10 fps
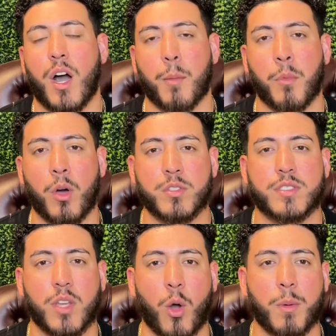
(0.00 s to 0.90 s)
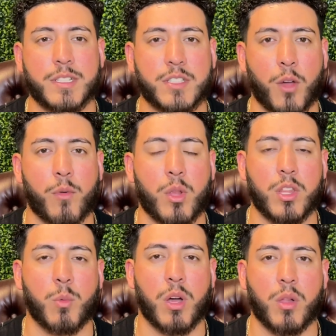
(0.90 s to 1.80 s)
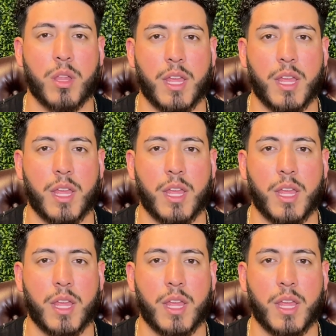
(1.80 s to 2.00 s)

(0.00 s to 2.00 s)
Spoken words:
Those always sell really well,